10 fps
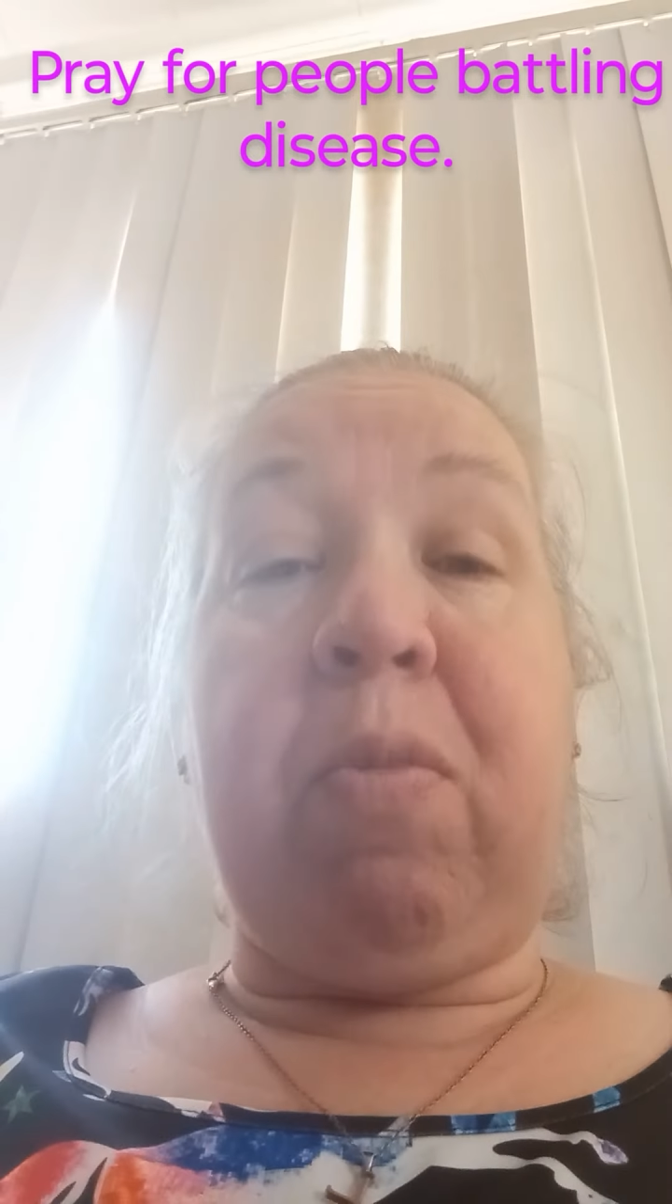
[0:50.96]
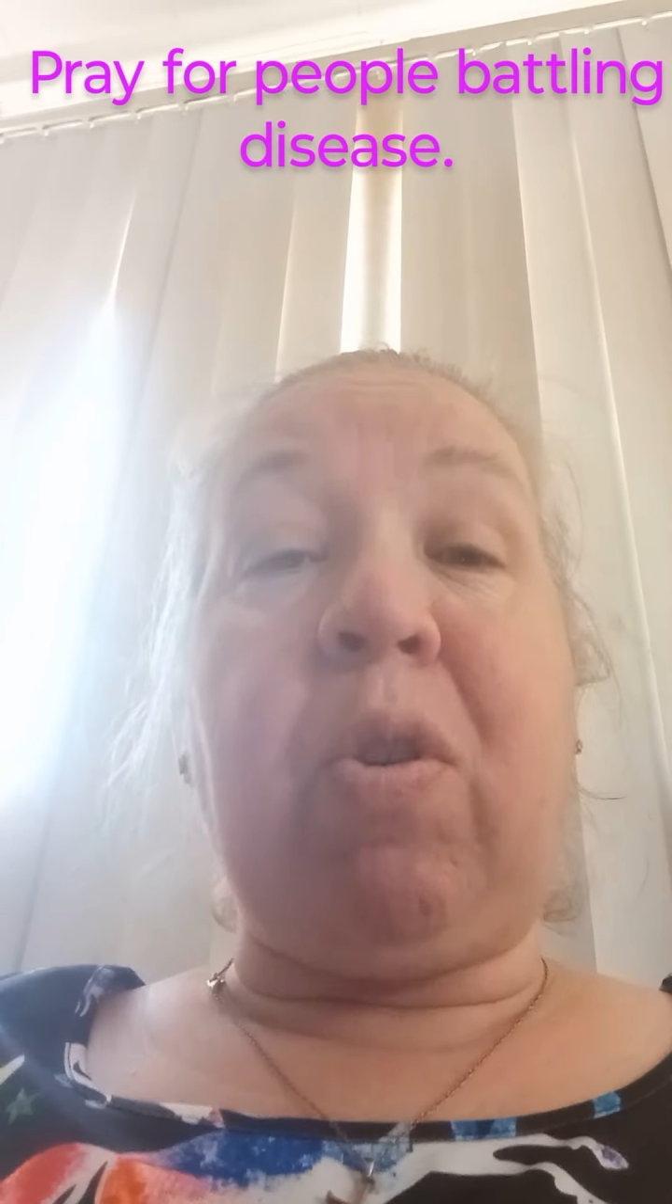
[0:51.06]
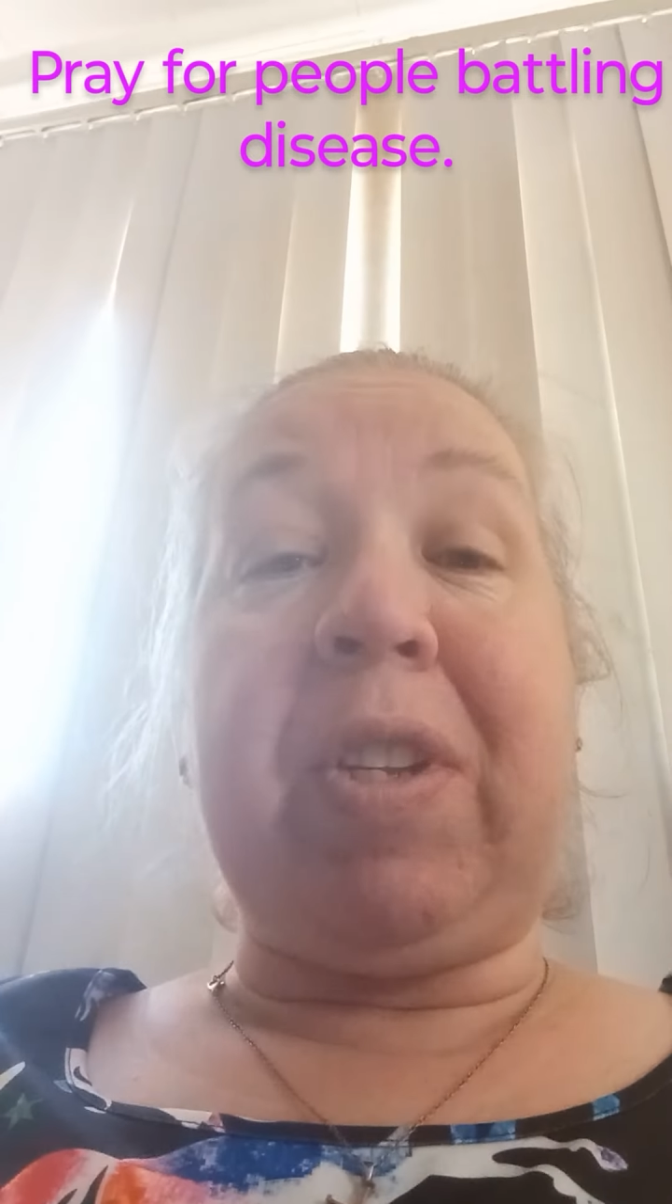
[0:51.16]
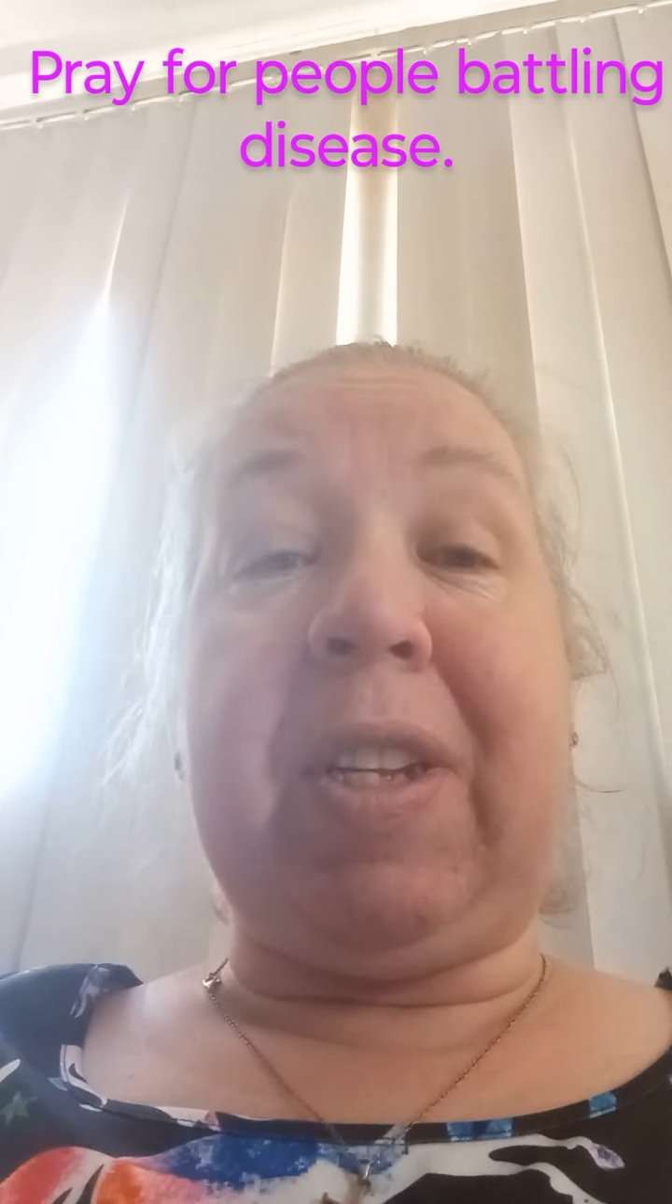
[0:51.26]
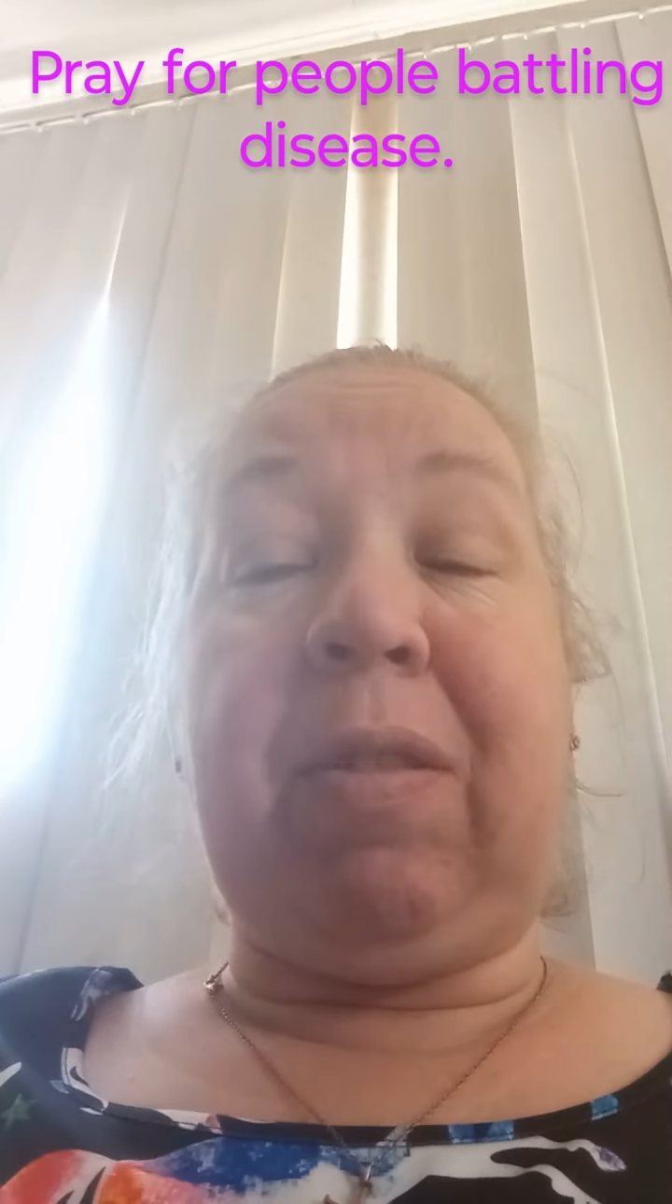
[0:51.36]

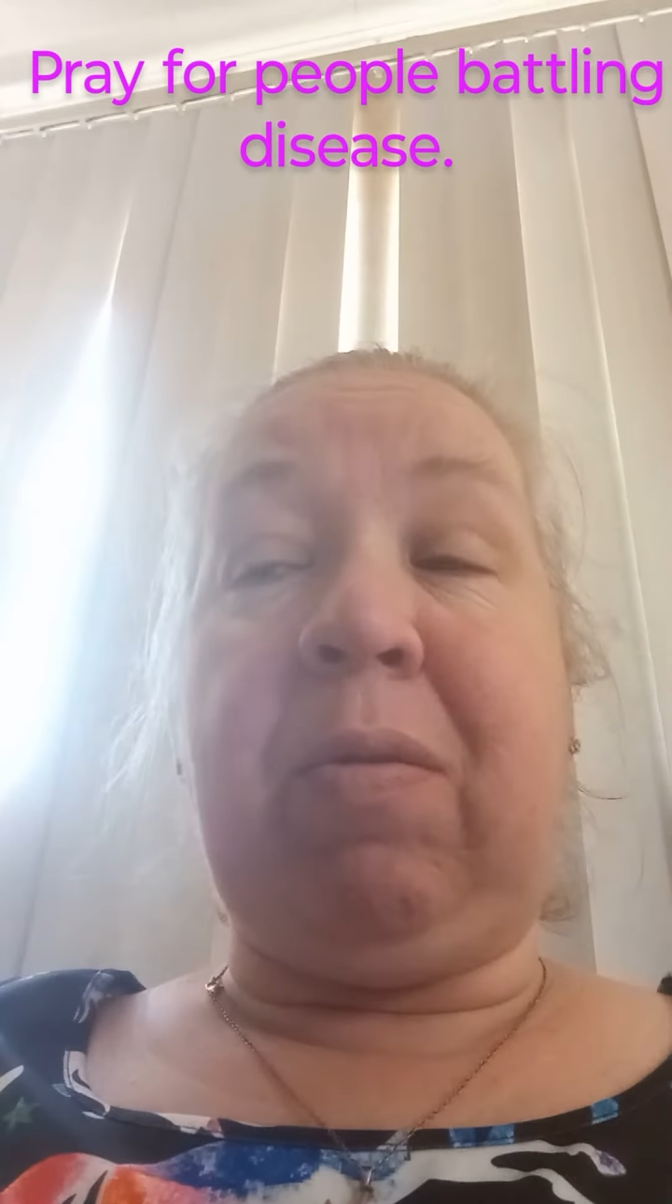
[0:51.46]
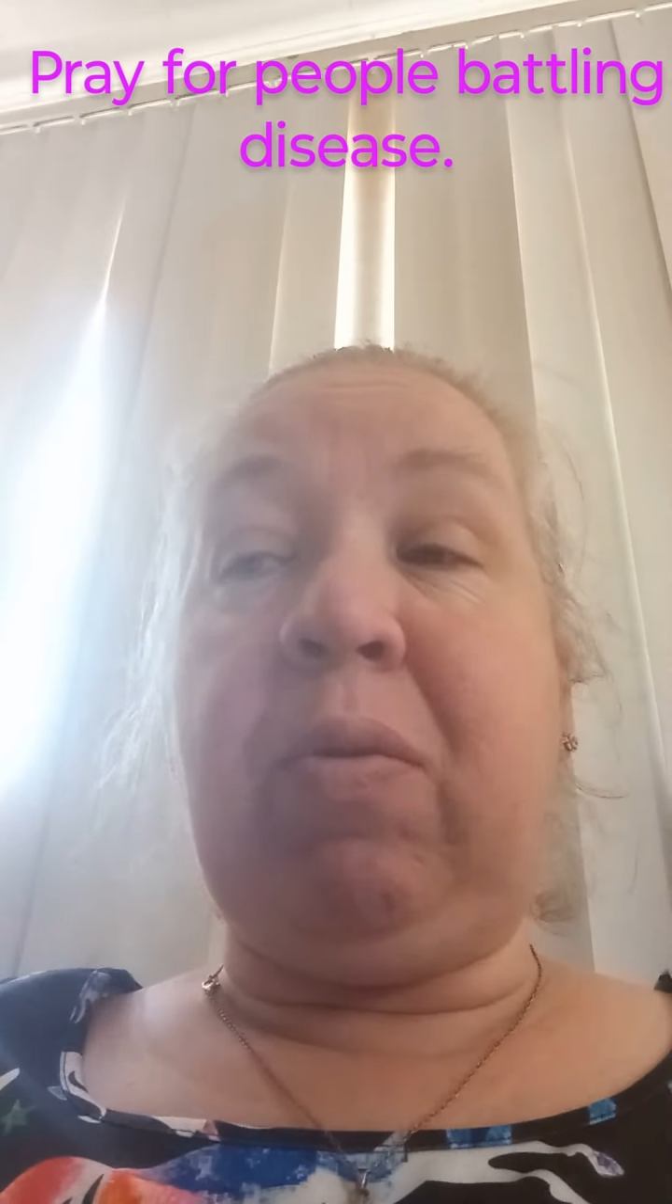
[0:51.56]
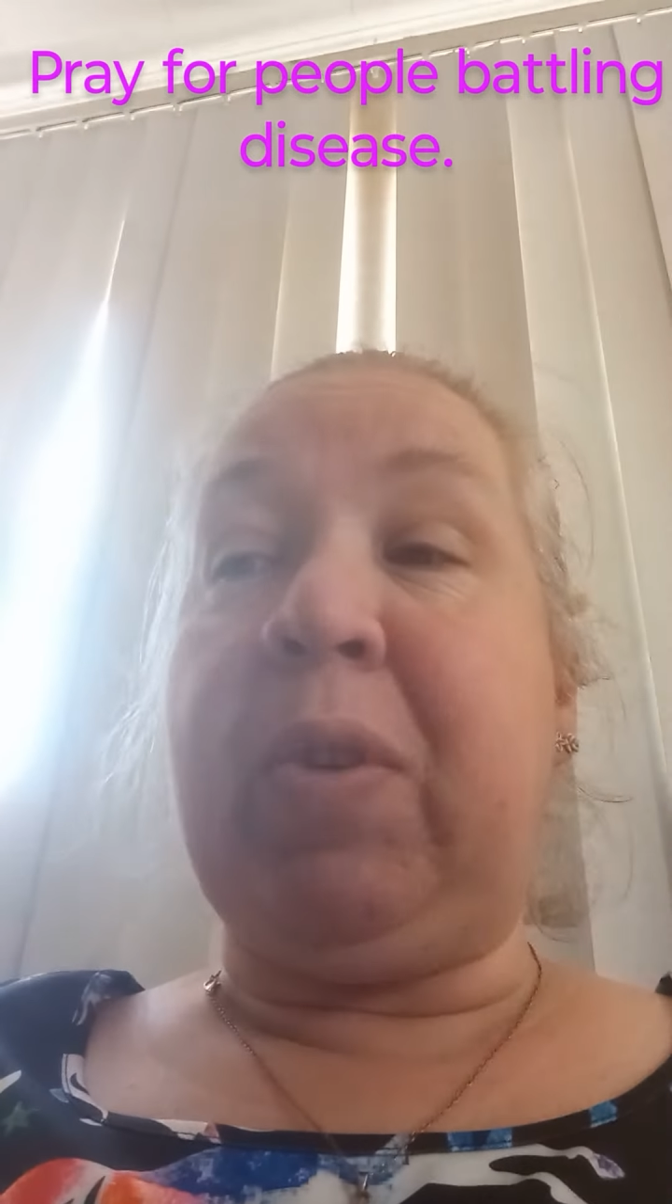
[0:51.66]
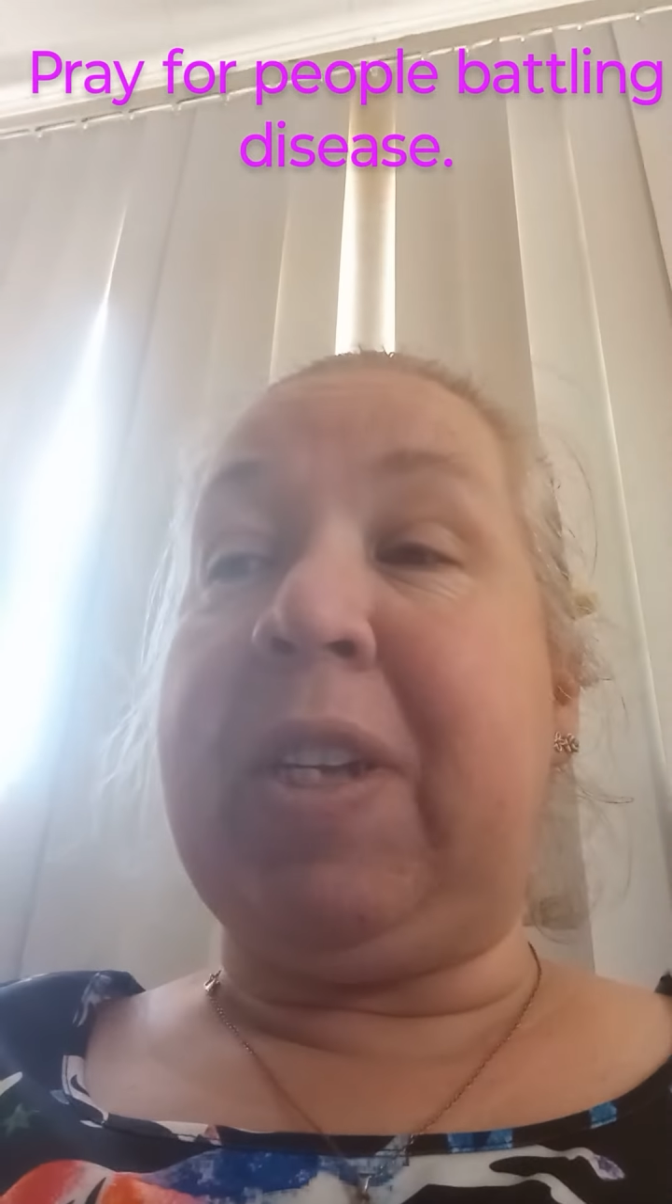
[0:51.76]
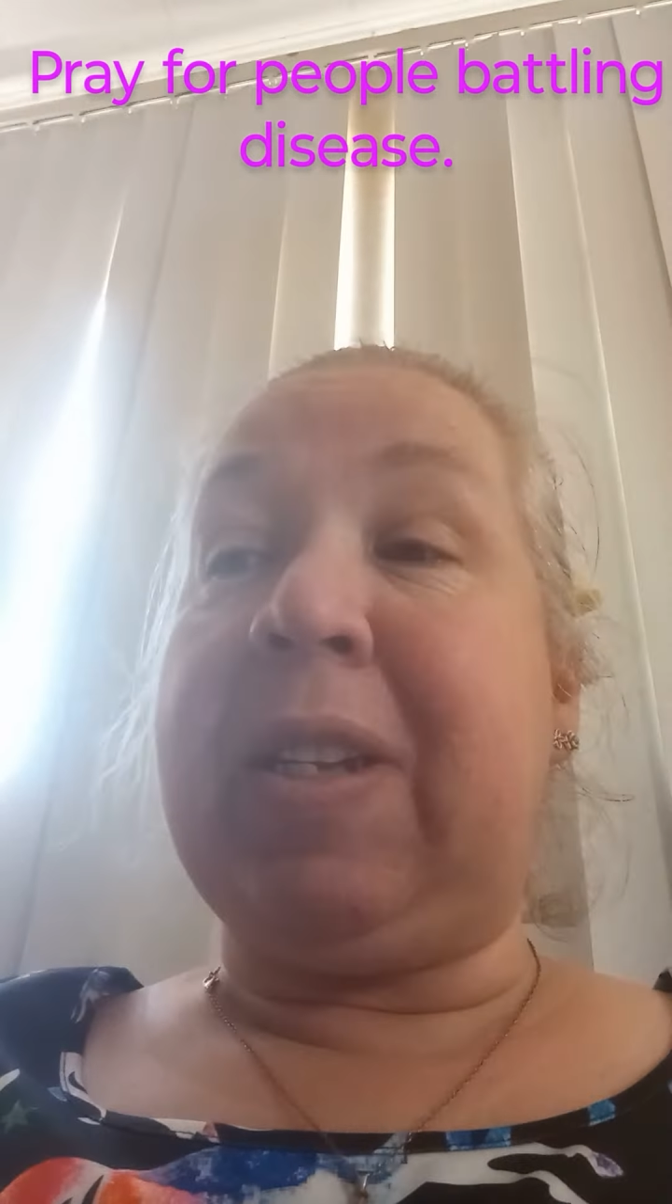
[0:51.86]
person
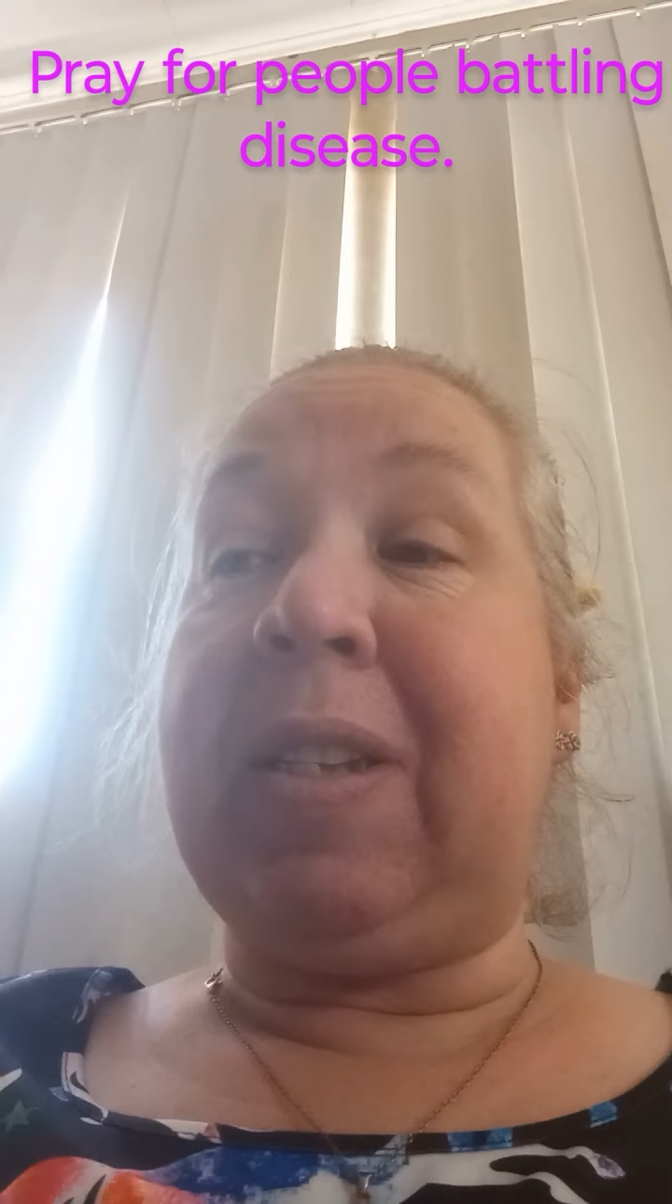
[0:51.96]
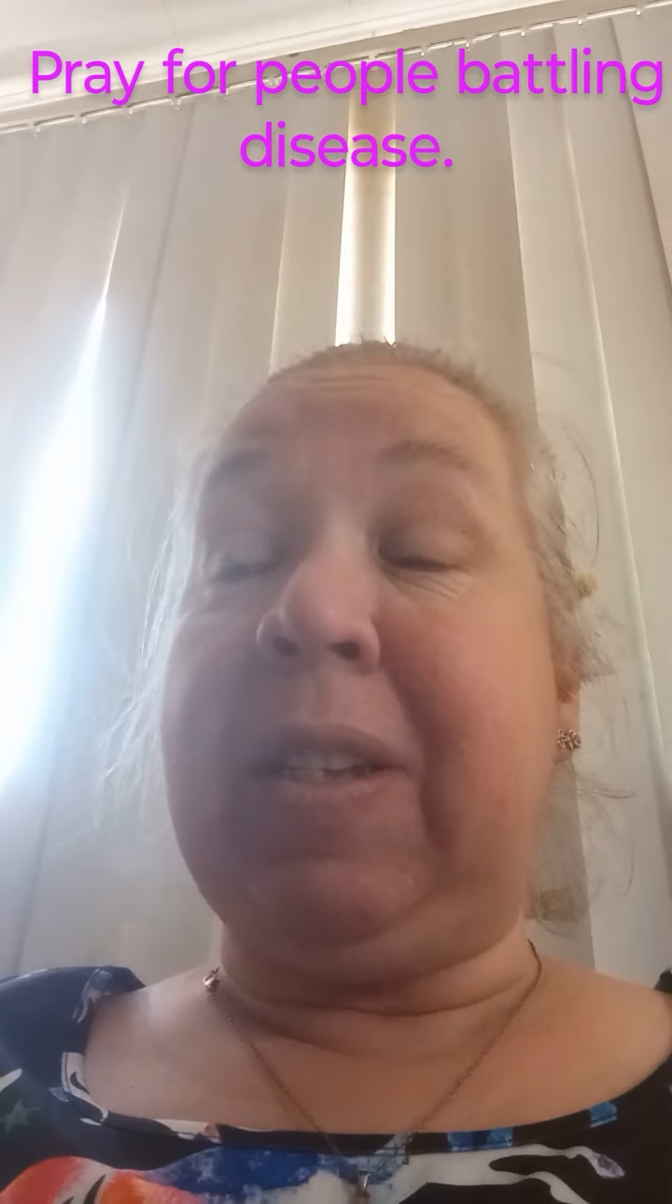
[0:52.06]
who is